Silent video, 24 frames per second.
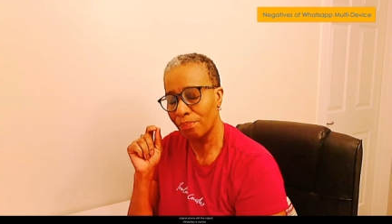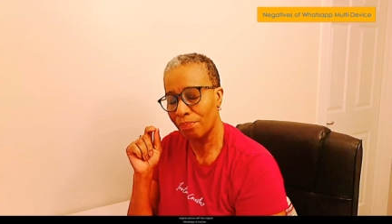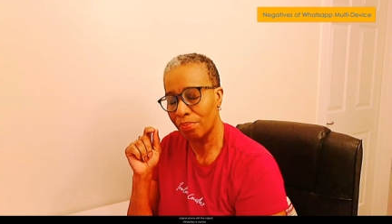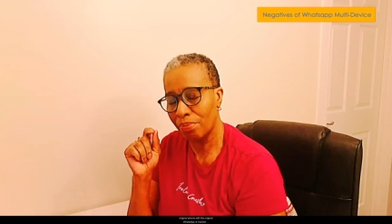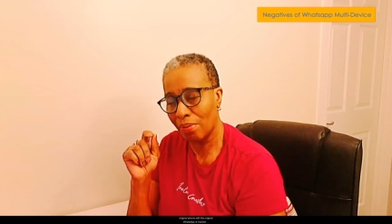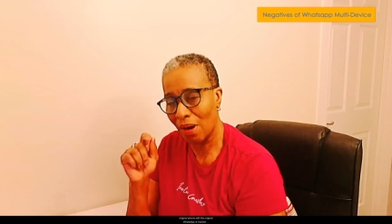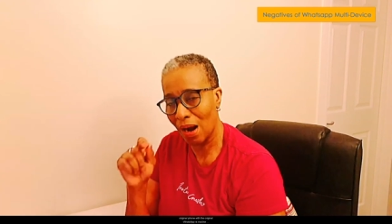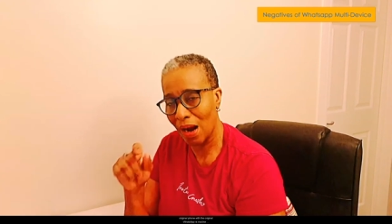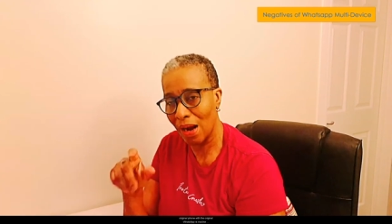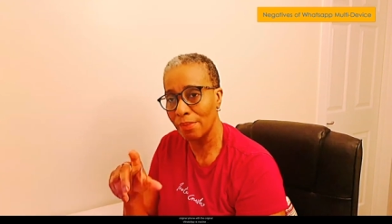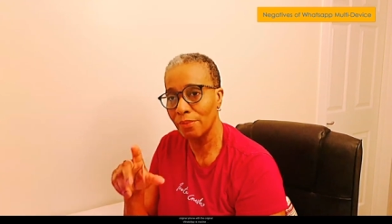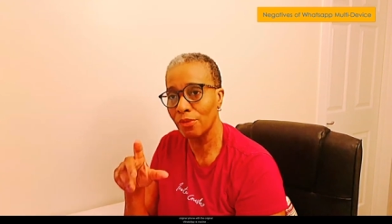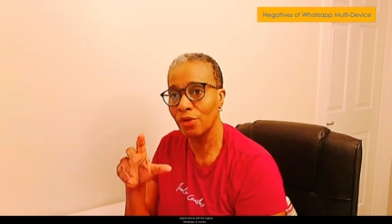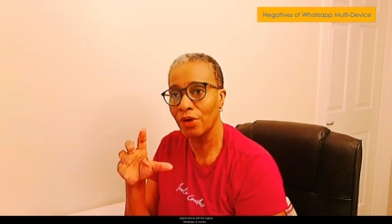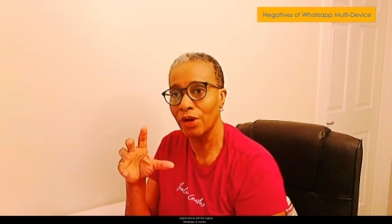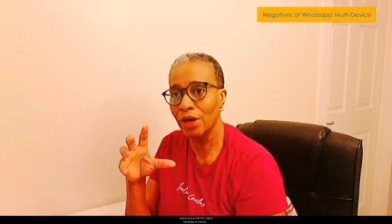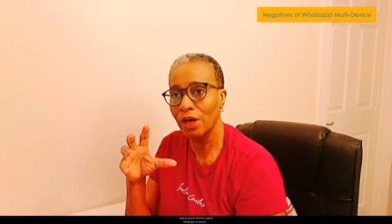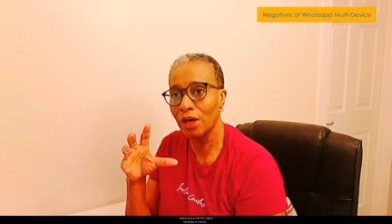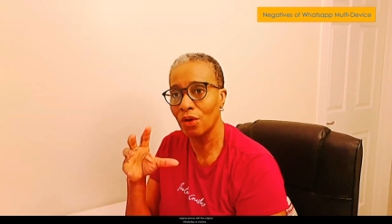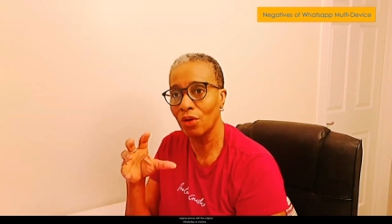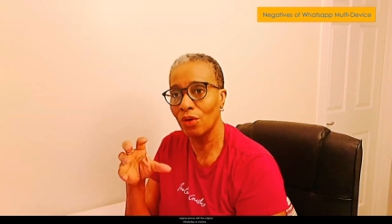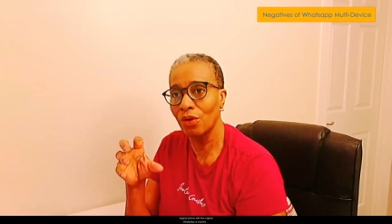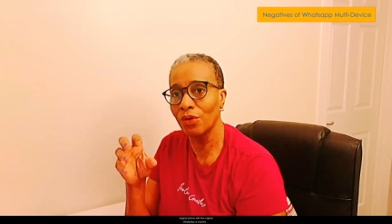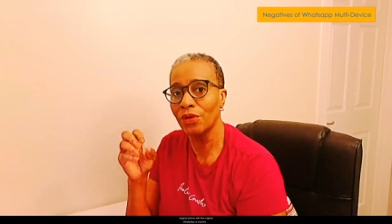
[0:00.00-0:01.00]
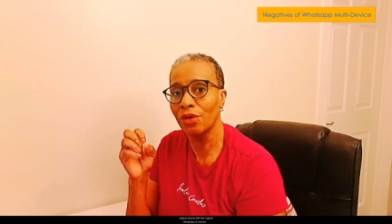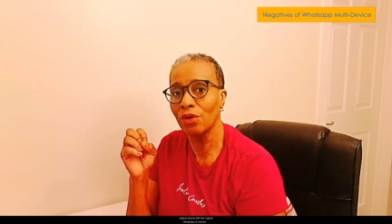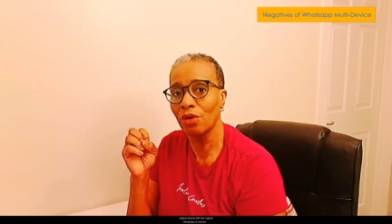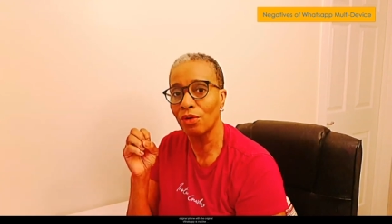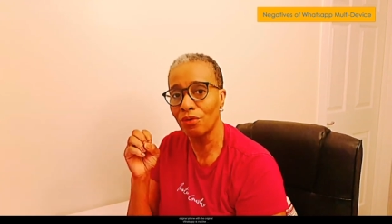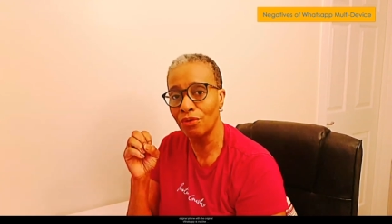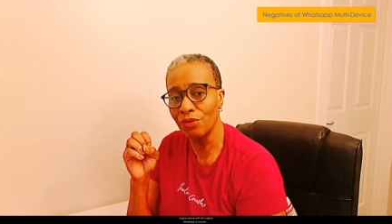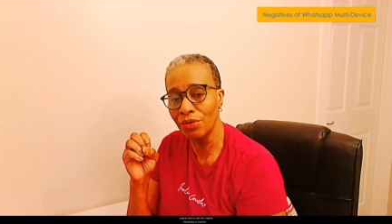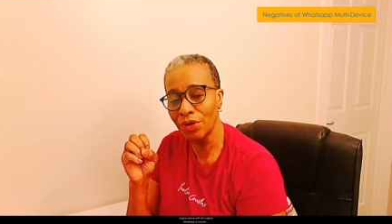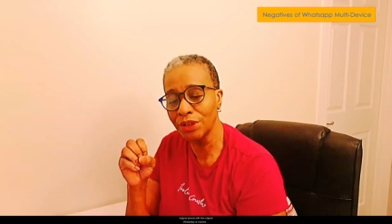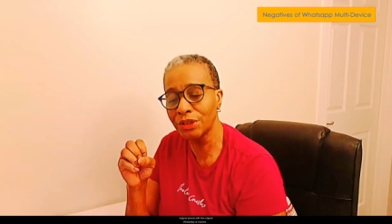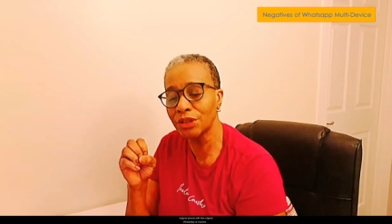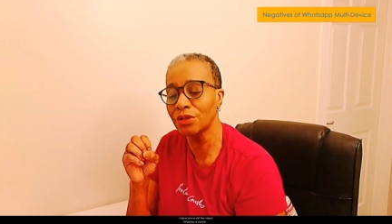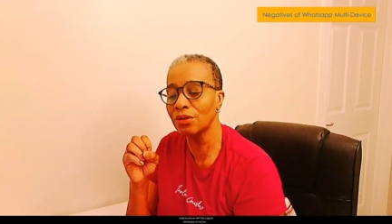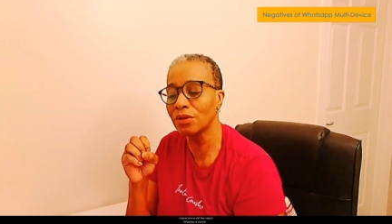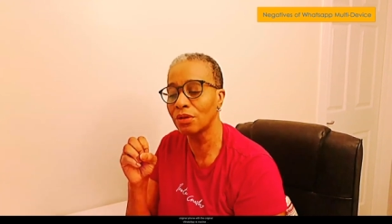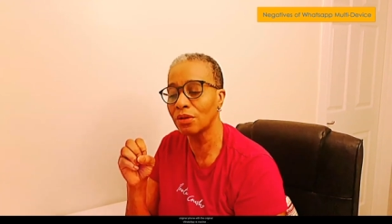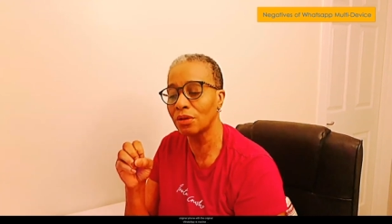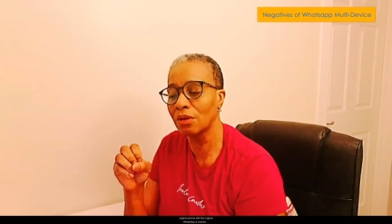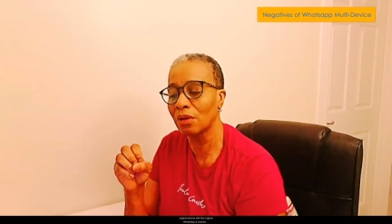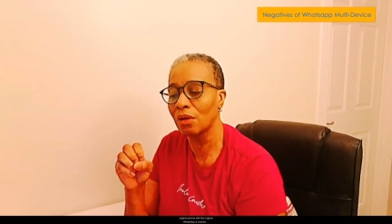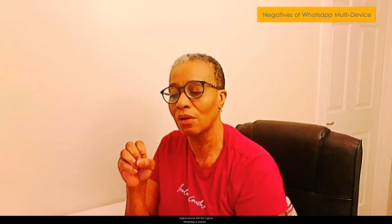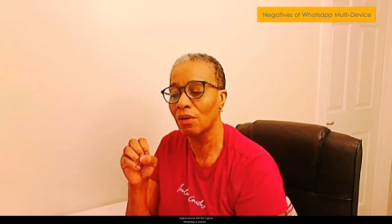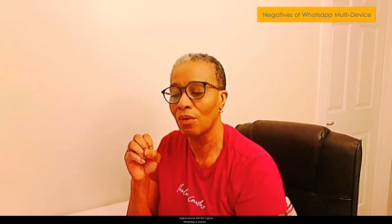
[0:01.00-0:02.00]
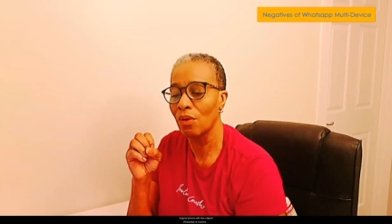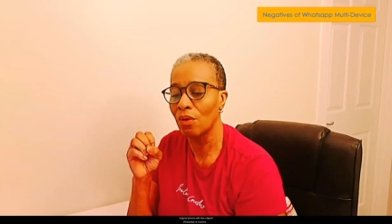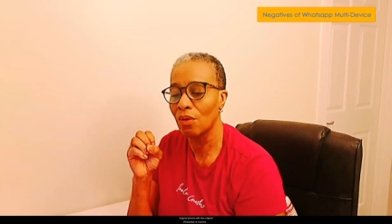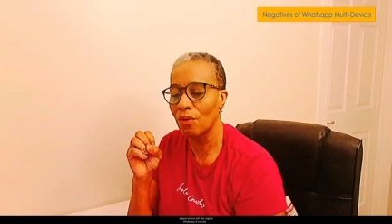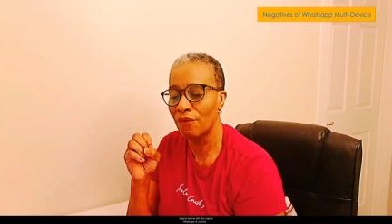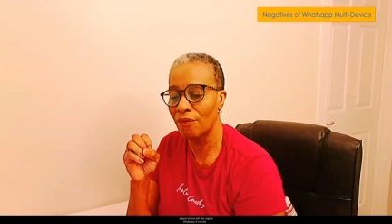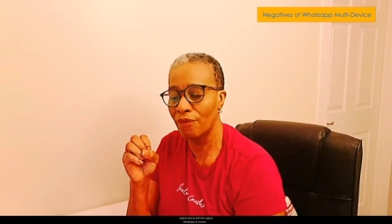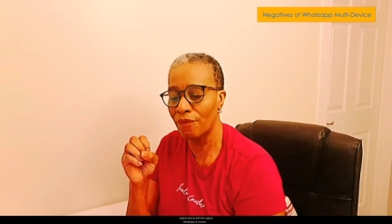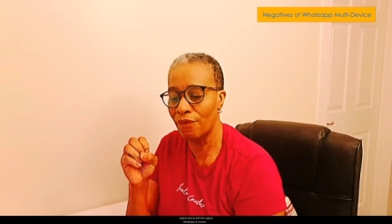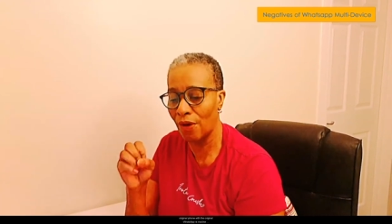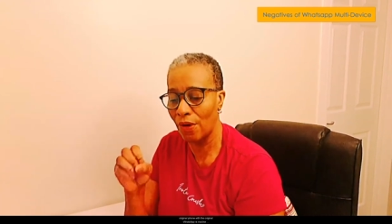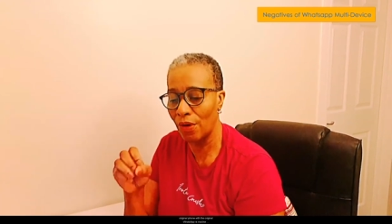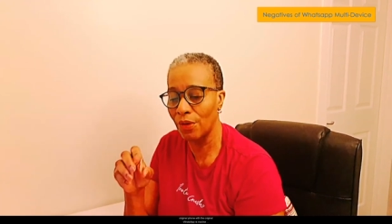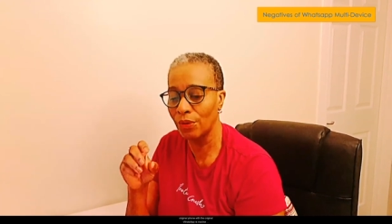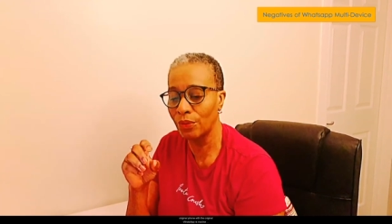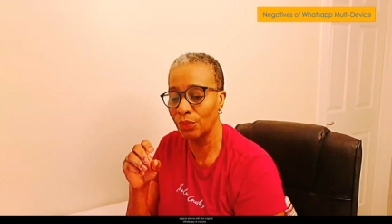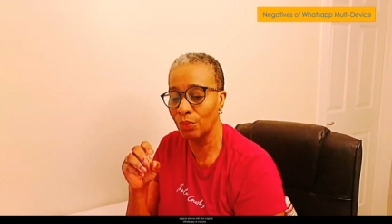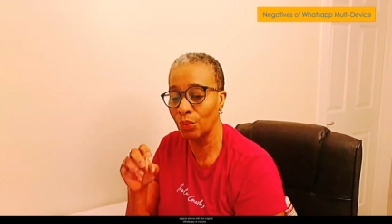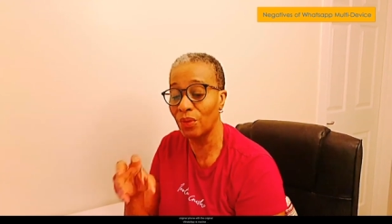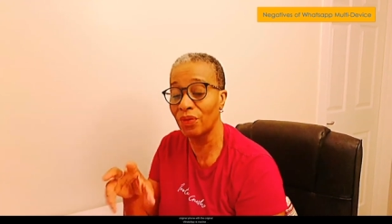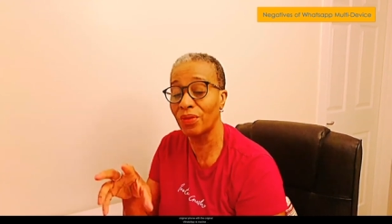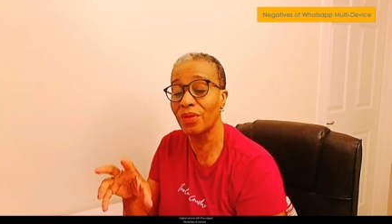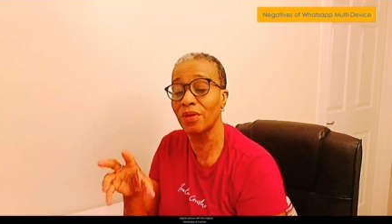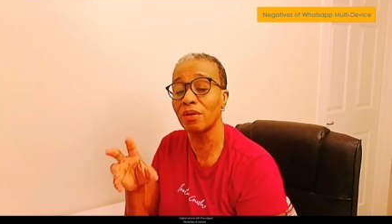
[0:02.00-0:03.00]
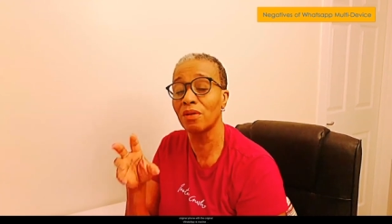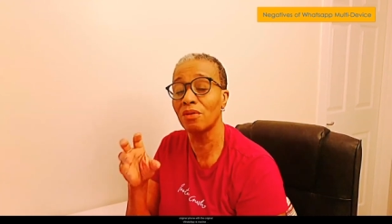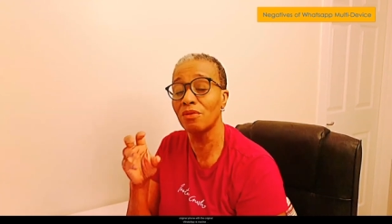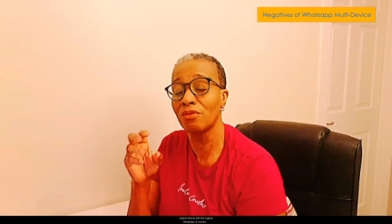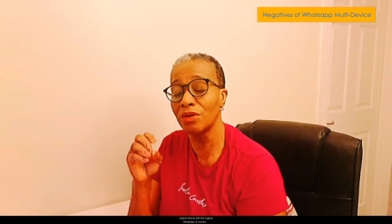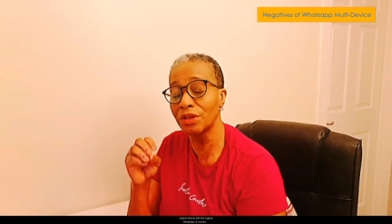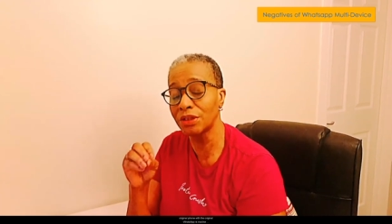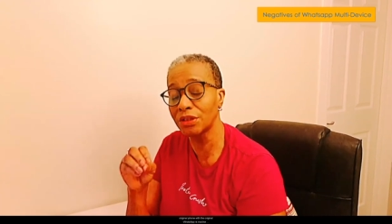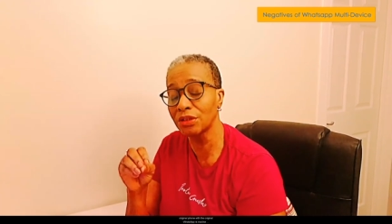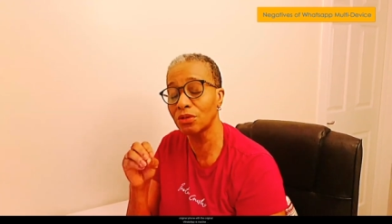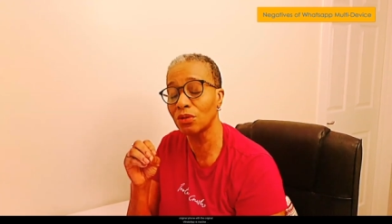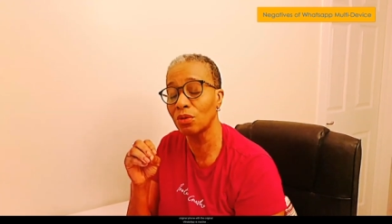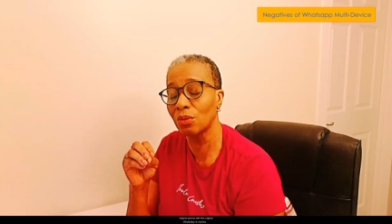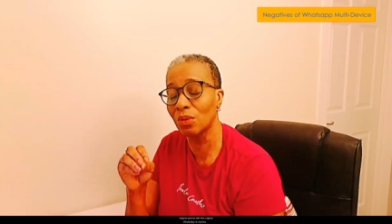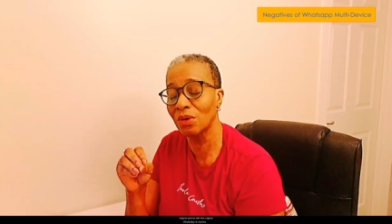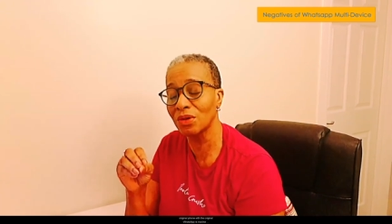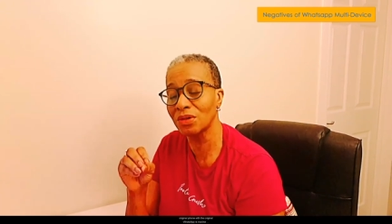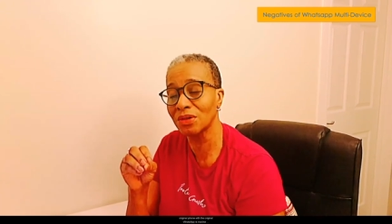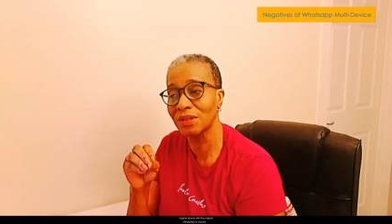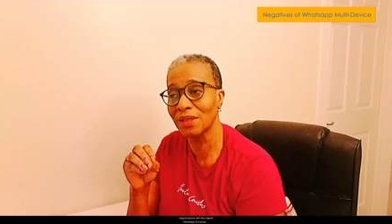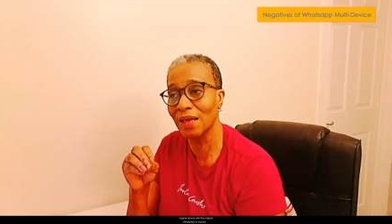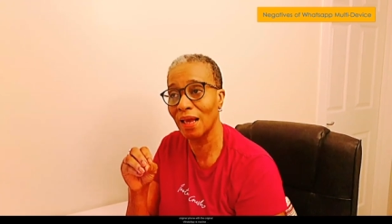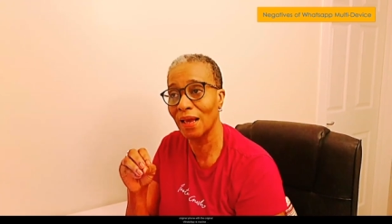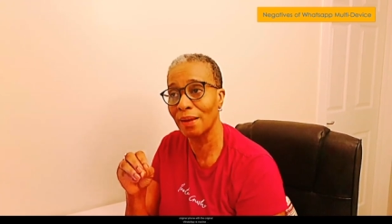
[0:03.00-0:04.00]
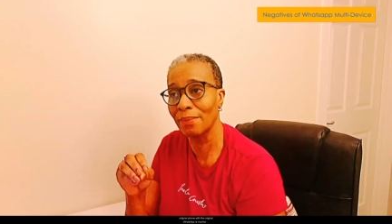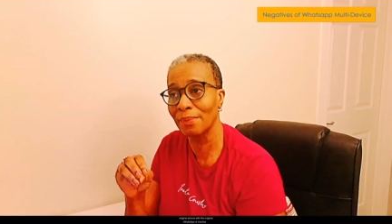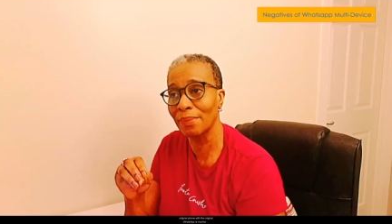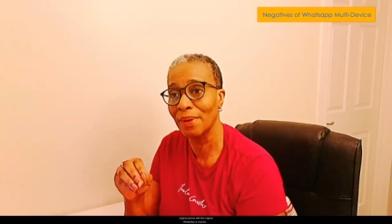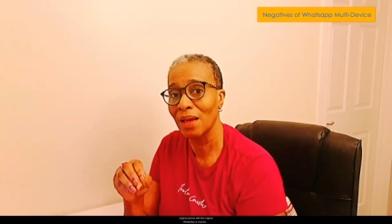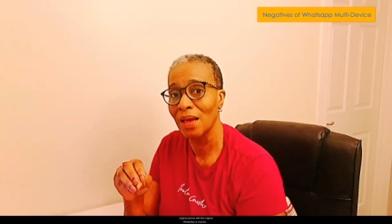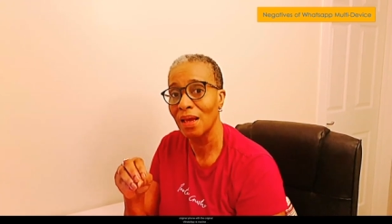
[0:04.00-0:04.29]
primary or the original phone with the original WhatsApp